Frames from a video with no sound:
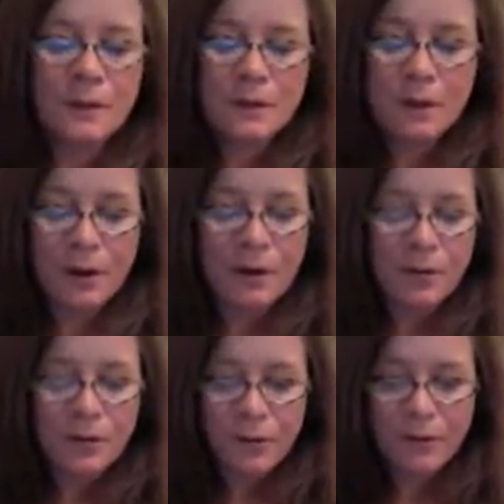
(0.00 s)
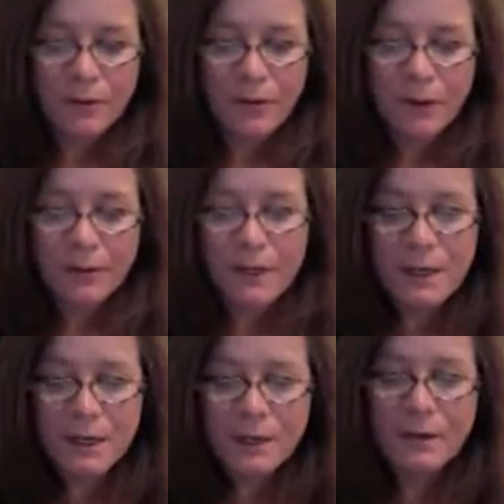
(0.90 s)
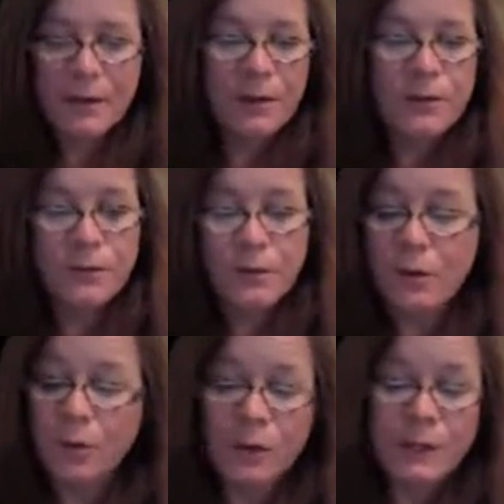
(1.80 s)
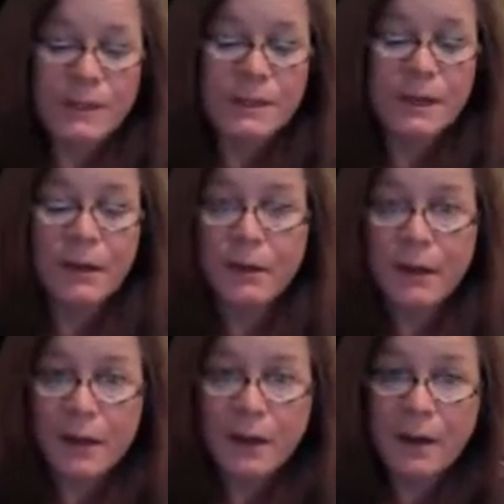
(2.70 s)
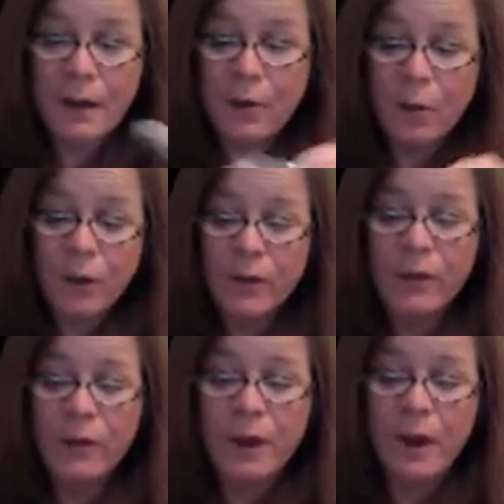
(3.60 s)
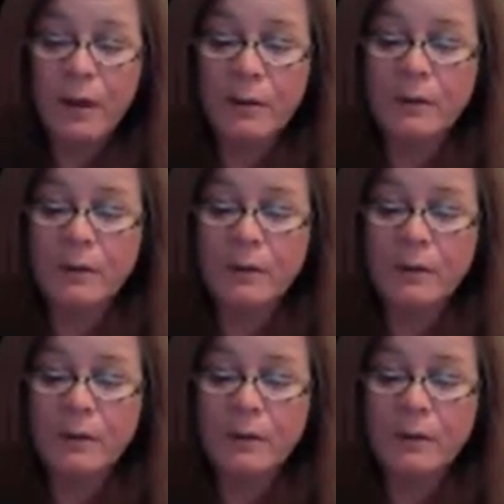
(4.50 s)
Take off the Joy 510. Those of you who want to see it on the Ego with the cone.